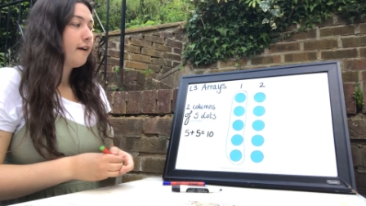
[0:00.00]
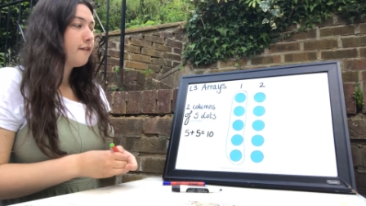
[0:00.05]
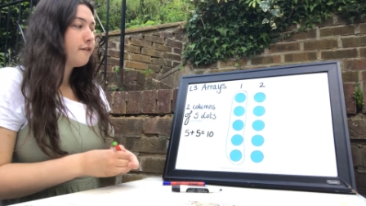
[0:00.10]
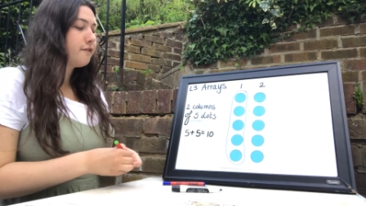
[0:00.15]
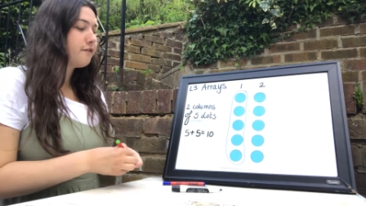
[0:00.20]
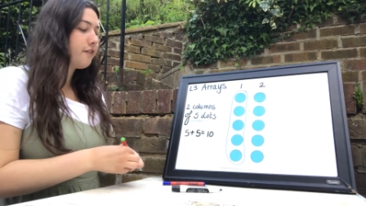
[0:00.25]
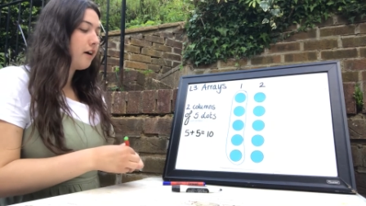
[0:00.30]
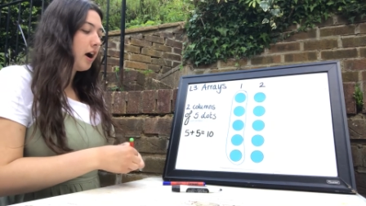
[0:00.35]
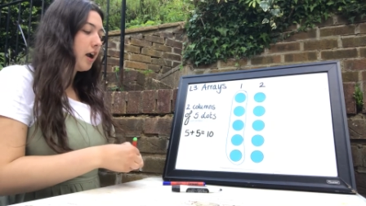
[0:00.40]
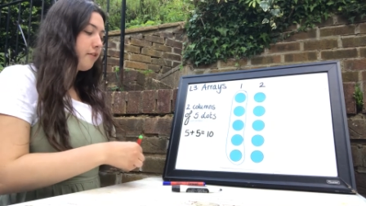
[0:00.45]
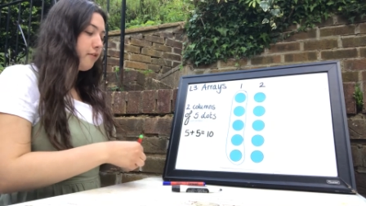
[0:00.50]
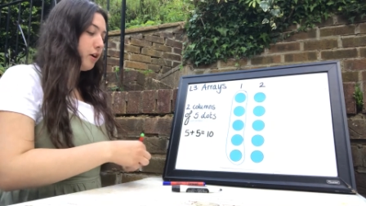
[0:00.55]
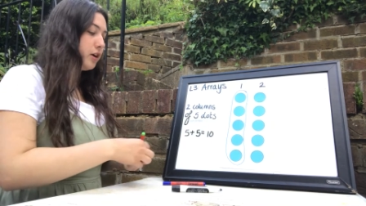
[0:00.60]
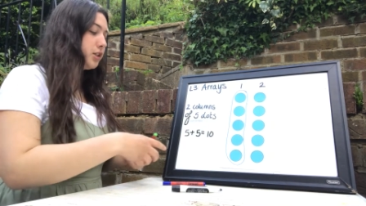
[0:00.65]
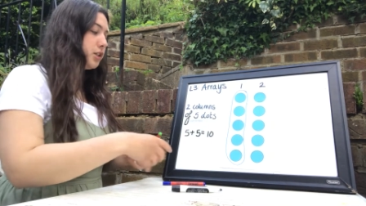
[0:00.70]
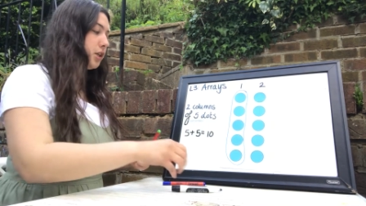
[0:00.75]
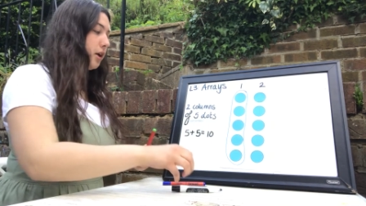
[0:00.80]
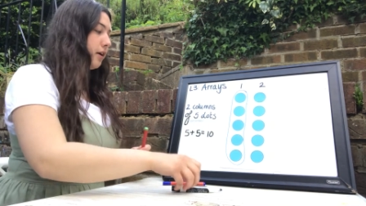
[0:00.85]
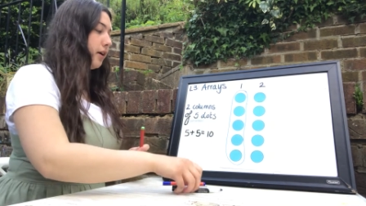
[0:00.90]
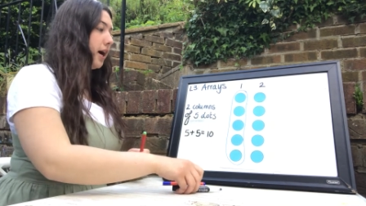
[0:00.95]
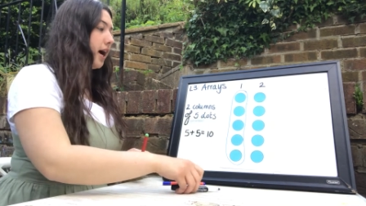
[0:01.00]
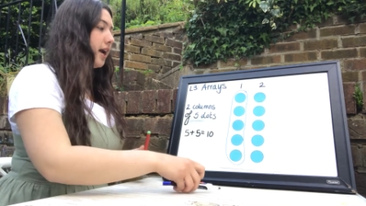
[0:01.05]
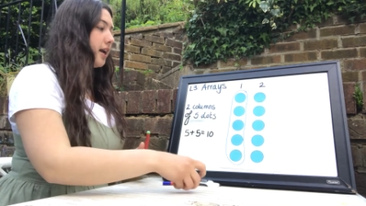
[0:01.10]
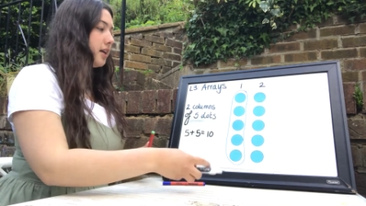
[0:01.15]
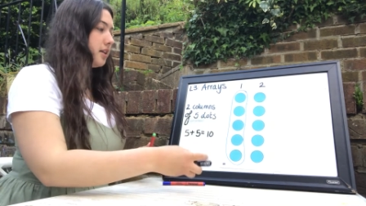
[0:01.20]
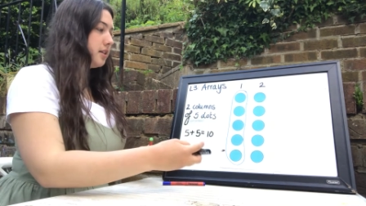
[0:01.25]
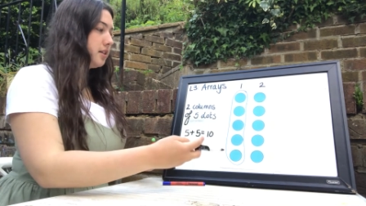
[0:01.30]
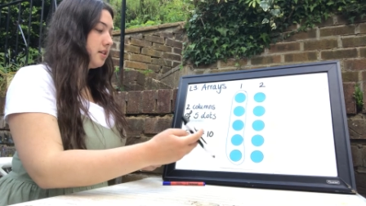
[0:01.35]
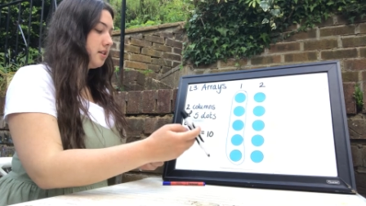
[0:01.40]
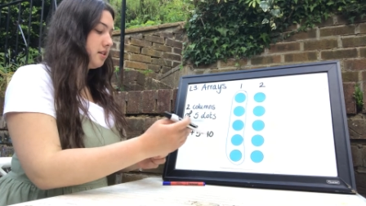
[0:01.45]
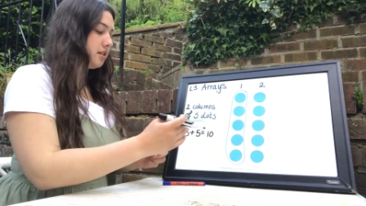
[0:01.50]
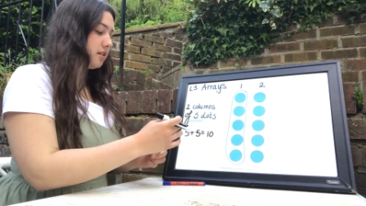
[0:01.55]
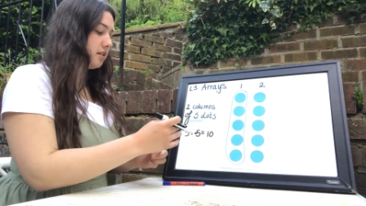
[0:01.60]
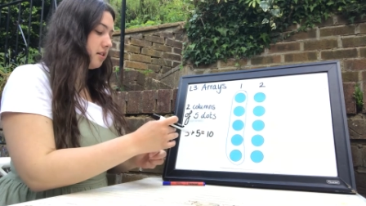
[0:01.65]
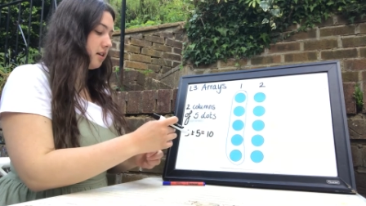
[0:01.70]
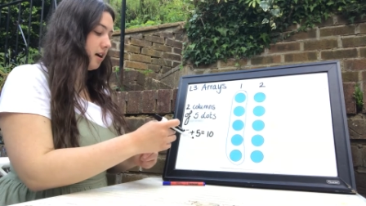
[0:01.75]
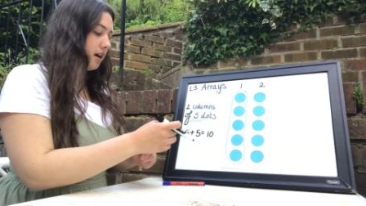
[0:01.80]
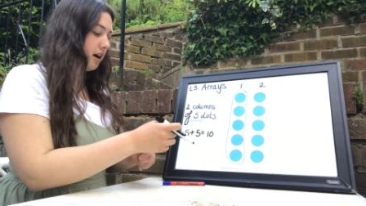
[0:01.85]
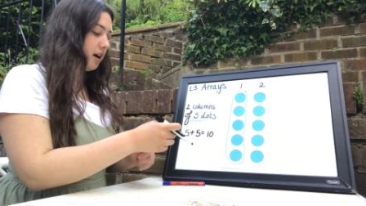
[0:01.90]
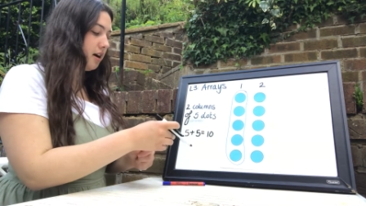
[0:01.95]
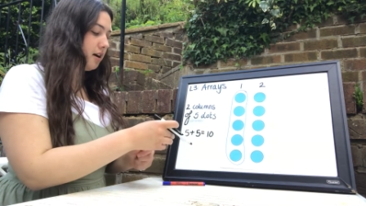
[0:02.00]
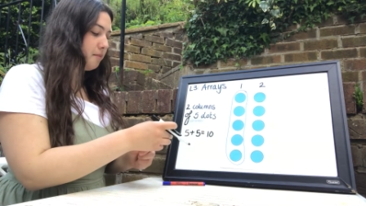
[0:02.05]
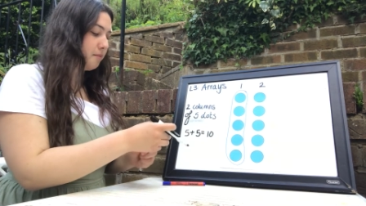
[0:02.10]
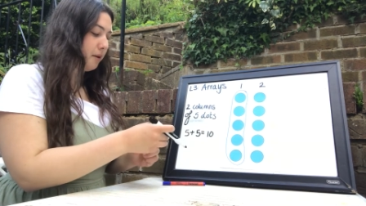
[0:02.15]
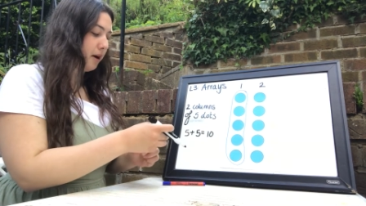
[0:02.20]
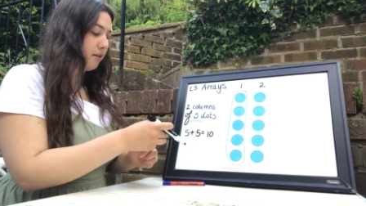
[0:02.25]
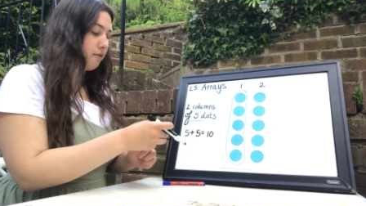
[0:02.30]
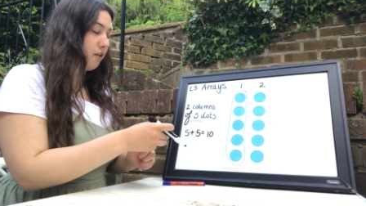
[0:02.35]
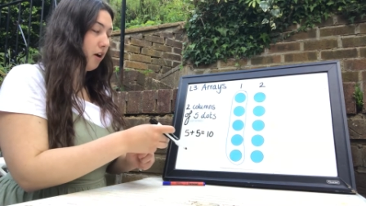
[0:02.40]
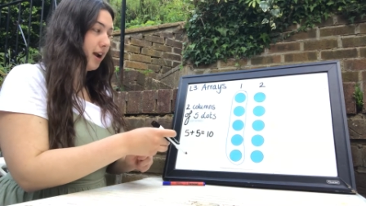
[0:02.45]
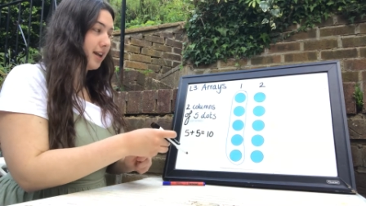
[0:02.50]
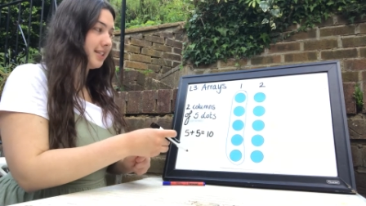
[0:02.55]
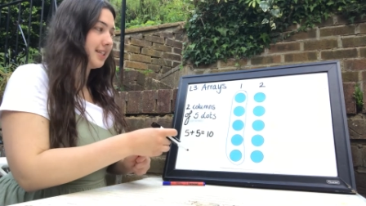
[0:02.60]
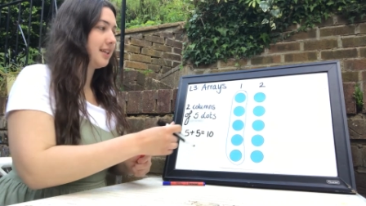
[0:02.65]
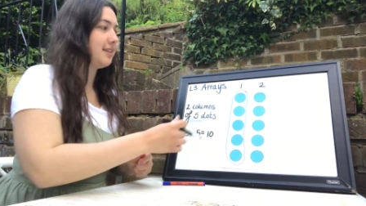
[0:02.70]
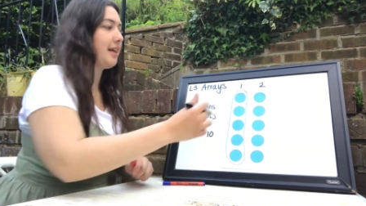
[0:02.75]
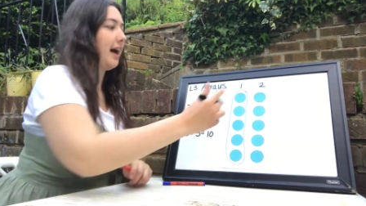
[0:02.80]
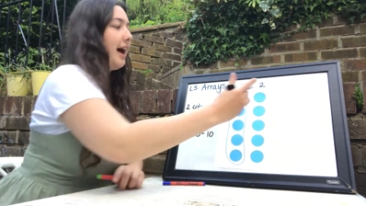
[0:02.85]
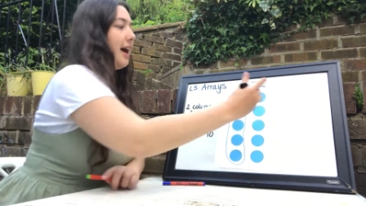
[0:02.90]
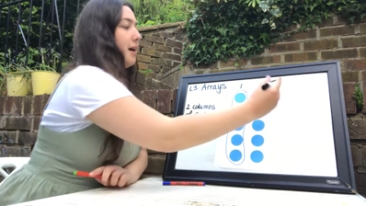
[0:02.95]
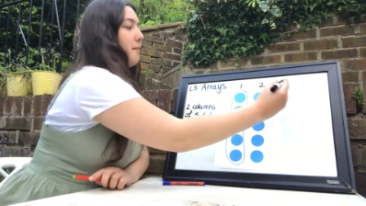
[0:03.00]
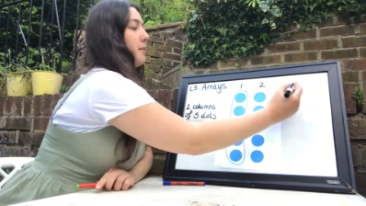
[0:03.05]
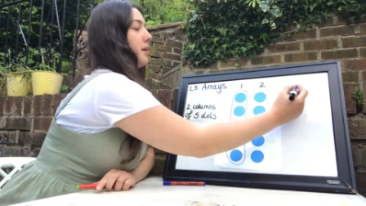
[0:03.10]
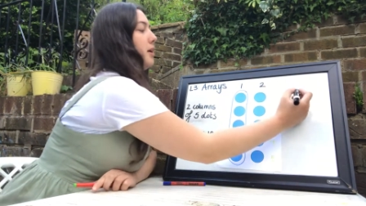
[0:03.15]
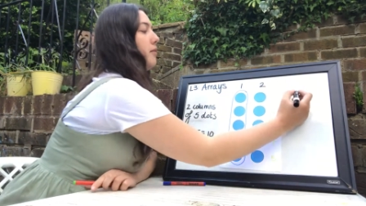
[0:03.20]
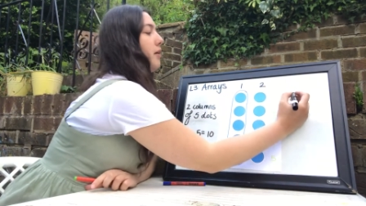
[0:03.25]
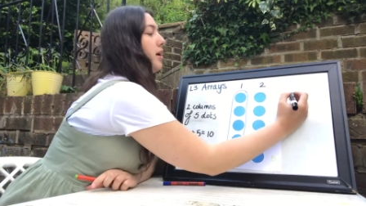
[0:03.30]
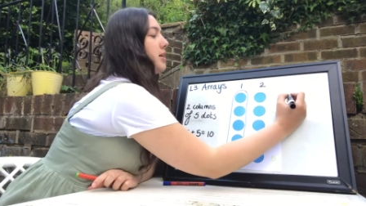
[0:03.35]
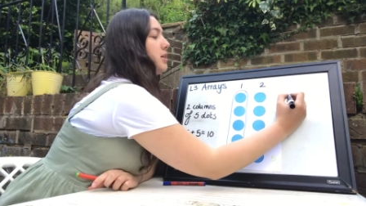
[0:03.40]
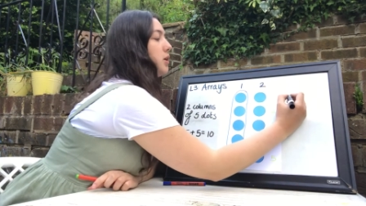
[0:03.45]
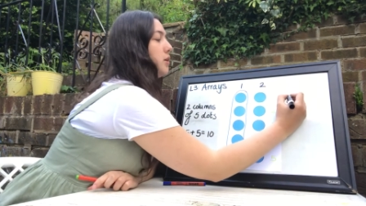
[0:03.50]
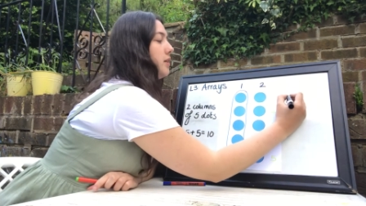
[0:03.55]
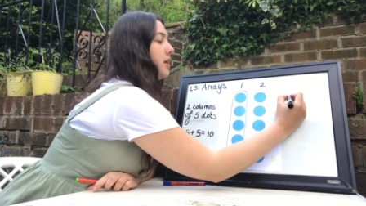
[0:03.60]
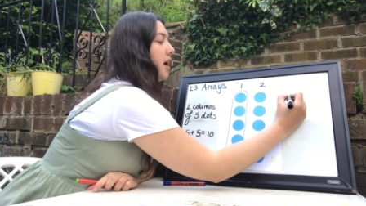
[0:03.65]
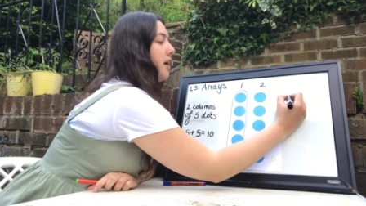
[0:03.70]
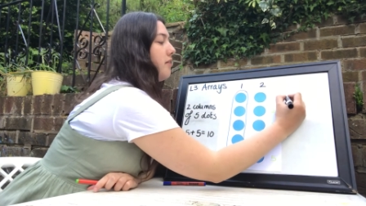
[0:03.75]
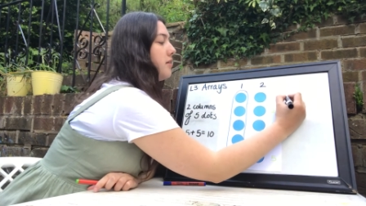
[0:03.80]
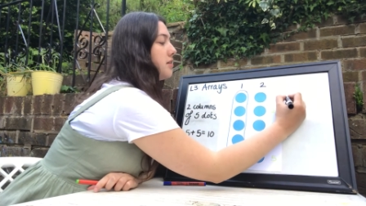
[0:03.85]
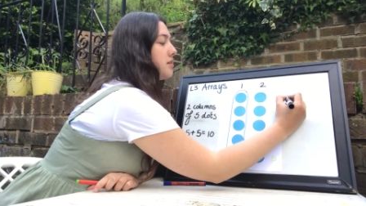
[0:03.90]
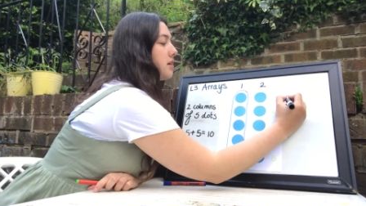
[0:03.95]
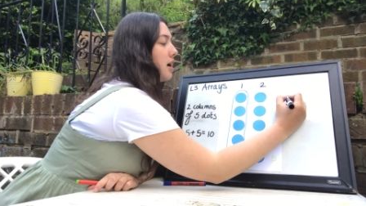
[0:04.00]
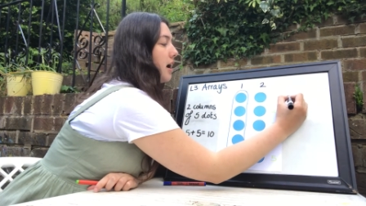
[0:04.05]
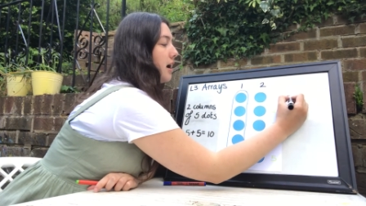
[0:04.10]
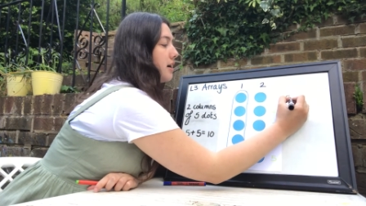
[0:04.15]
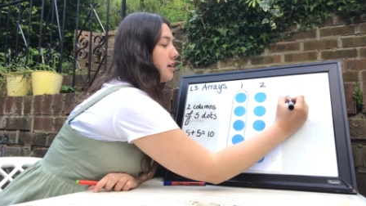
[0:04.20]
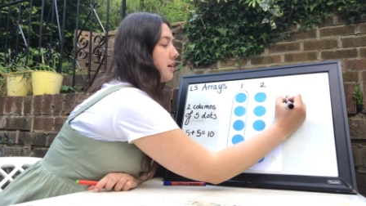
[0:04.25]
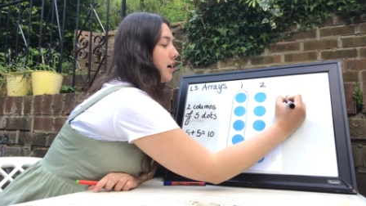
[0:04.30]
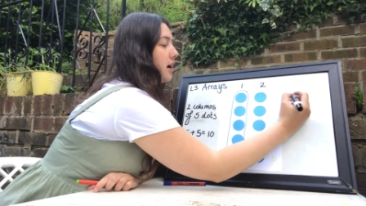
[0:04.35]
Five rows. So I can start by writing that. I'm going to write it on the other side.